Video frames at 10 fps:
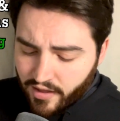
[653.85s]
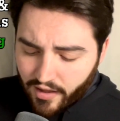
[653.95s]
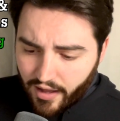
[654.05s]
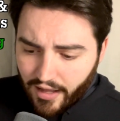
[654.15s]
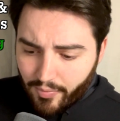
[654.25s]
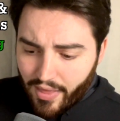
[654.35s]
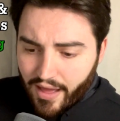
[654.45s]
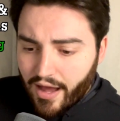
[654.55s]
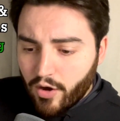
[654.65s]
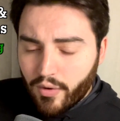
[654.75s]

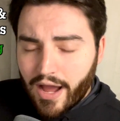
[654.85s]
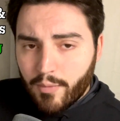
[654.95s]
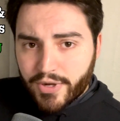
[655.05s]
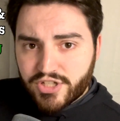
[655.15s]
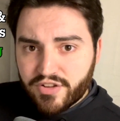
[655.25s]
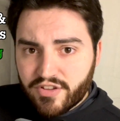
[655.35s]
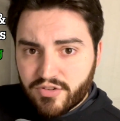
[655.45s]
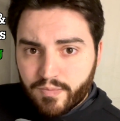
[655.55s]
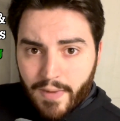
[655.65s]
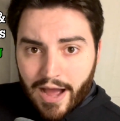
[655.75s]
How much
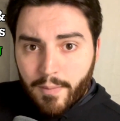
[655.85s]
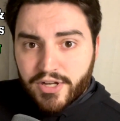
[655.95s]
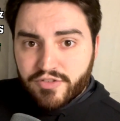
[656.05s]
of